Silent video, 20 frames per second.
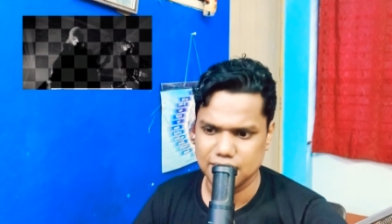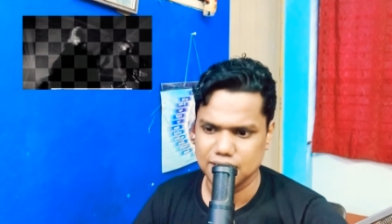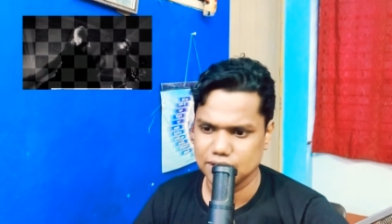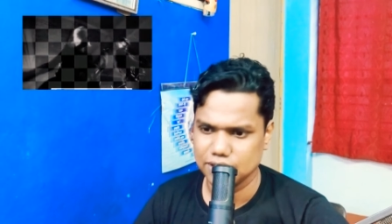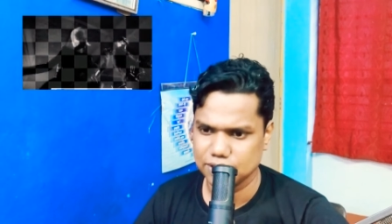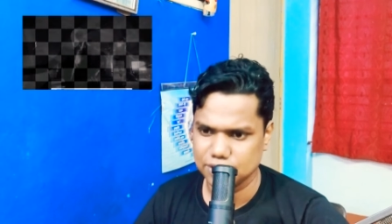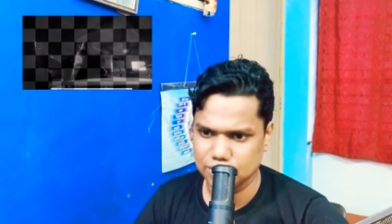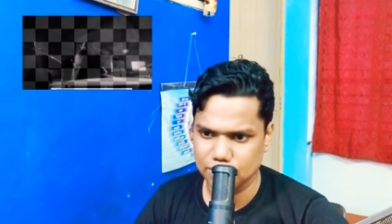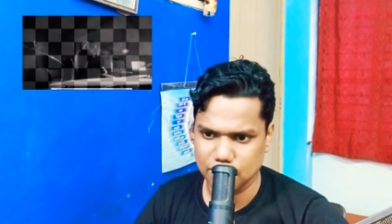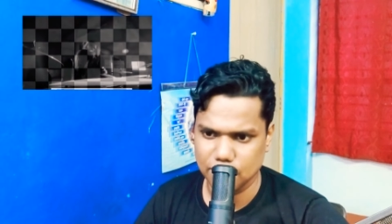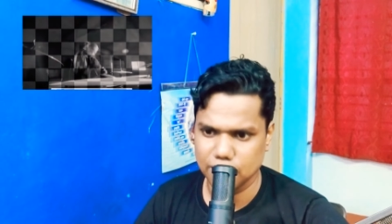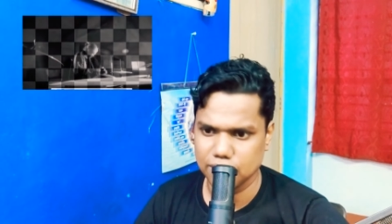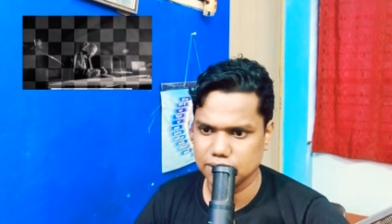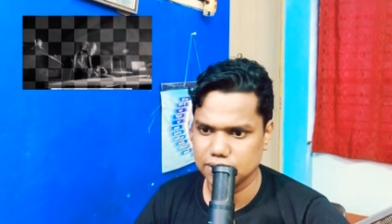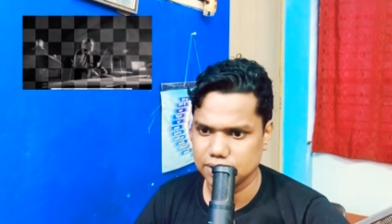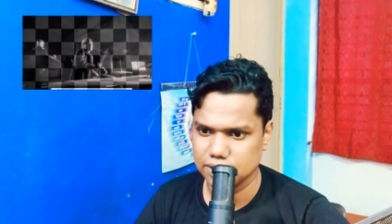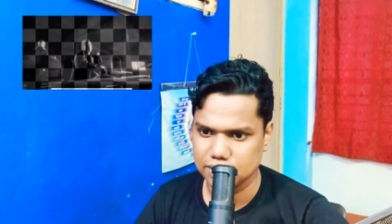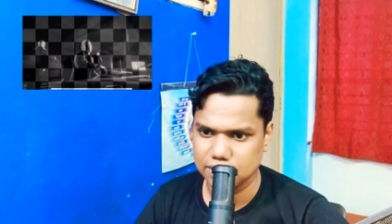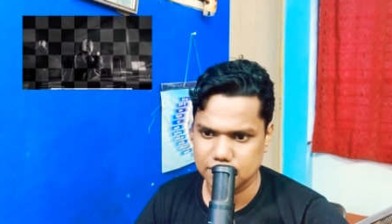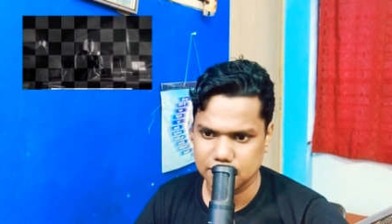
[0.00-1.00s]
So good.
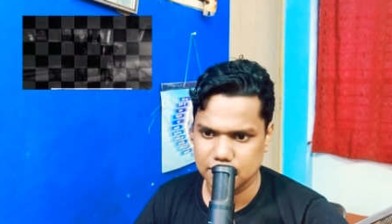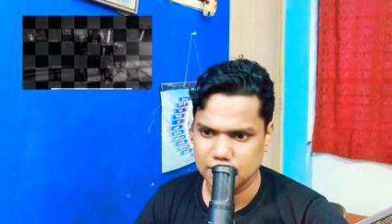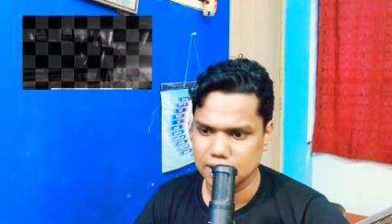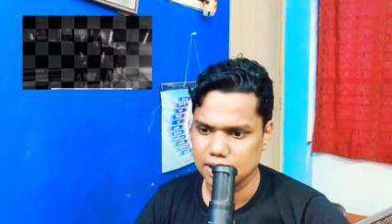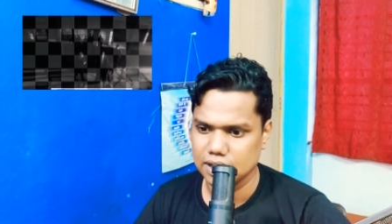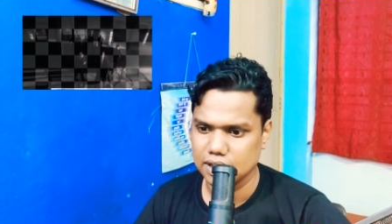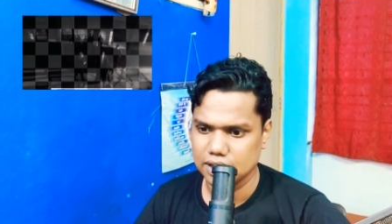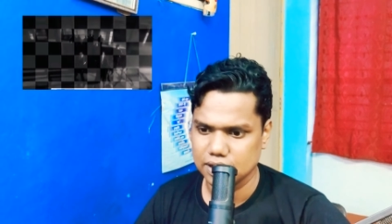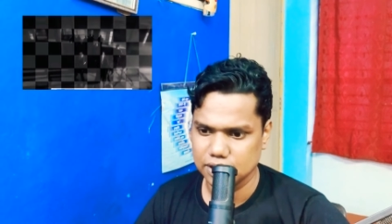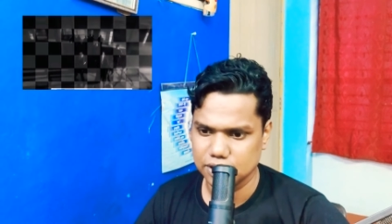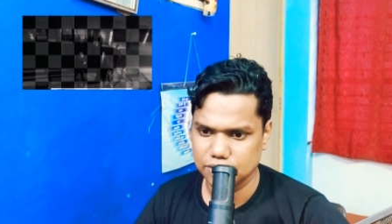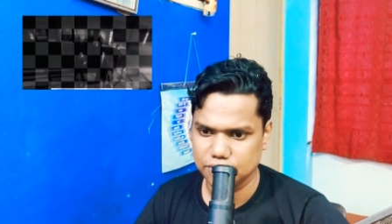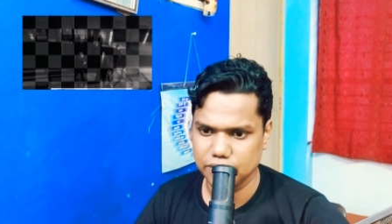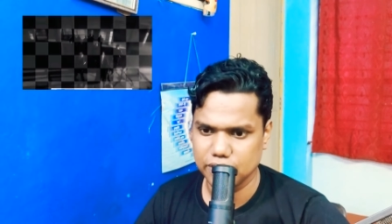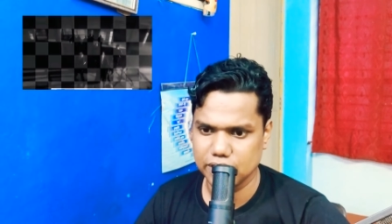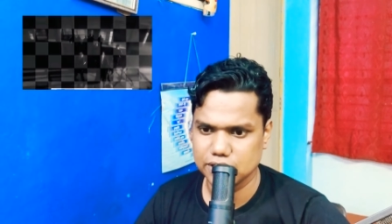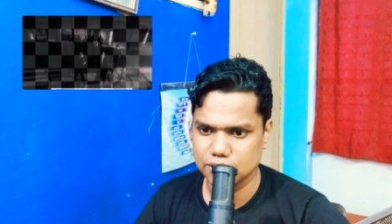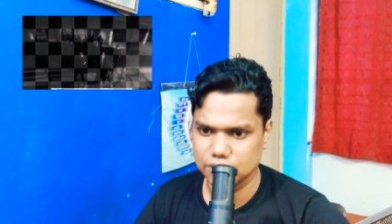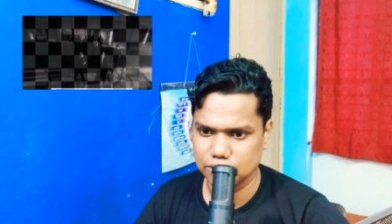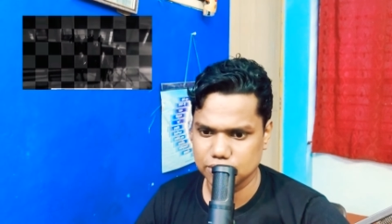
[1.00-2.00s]
This
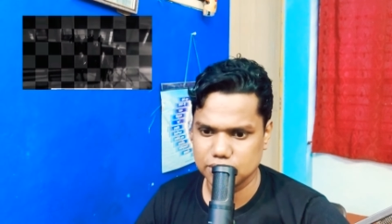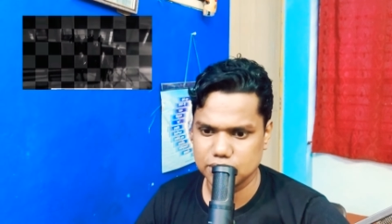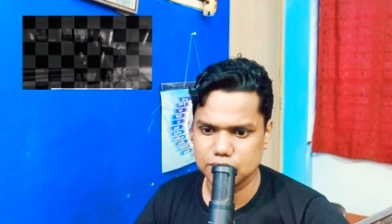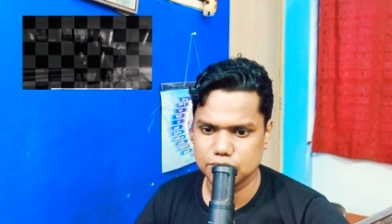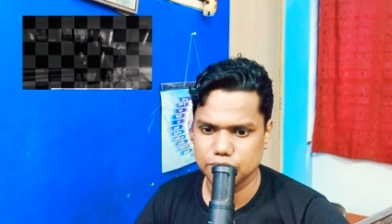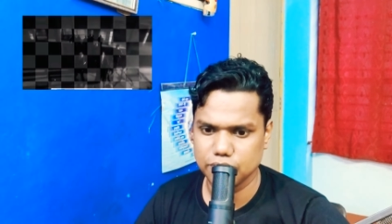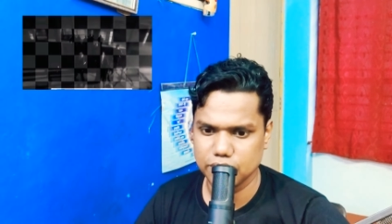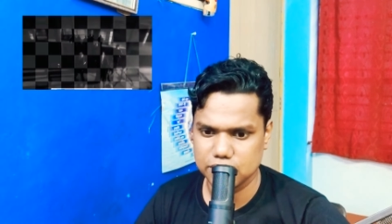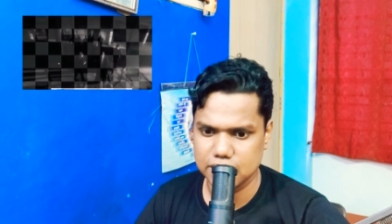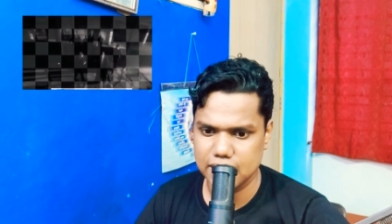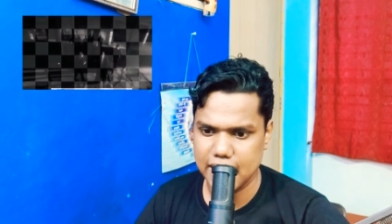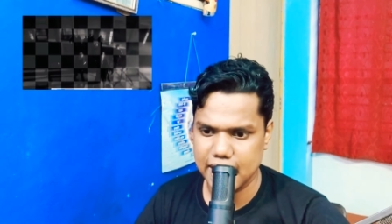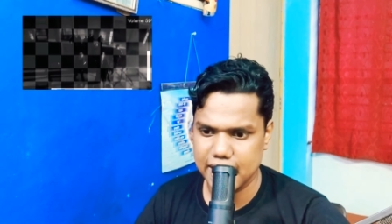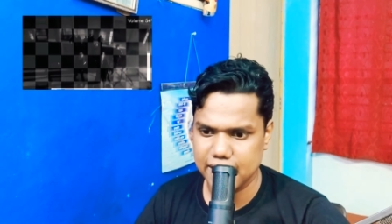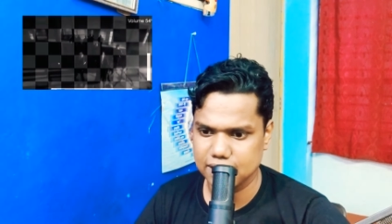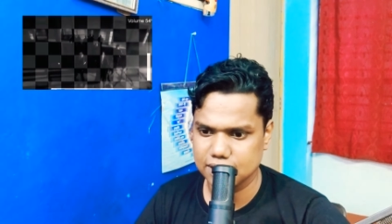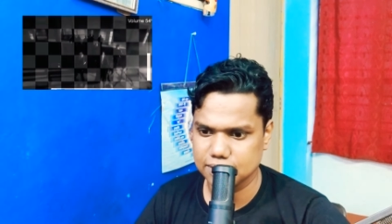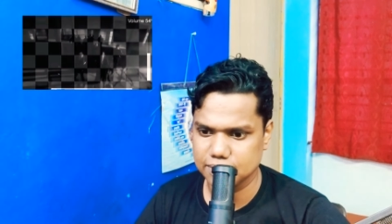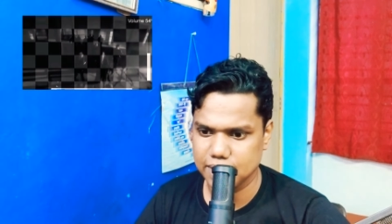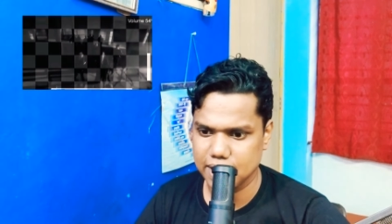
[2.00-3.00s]
feels good. This feels
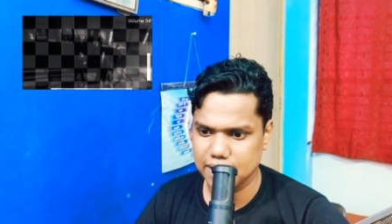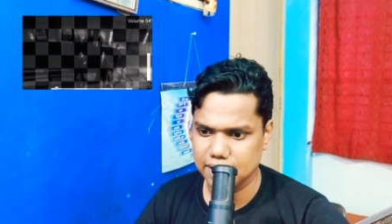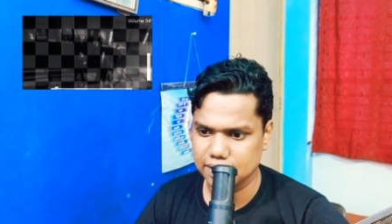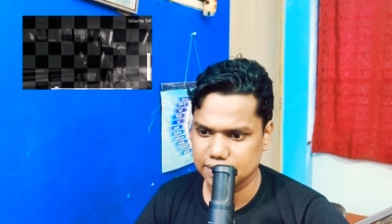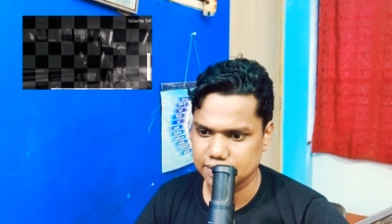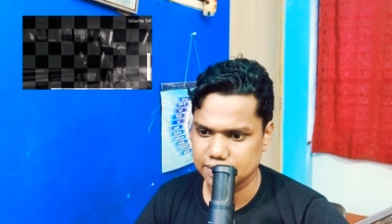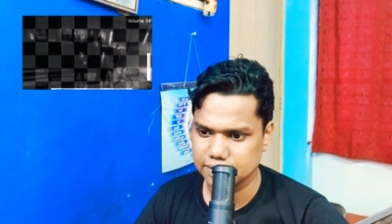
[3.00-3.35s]
nice, man.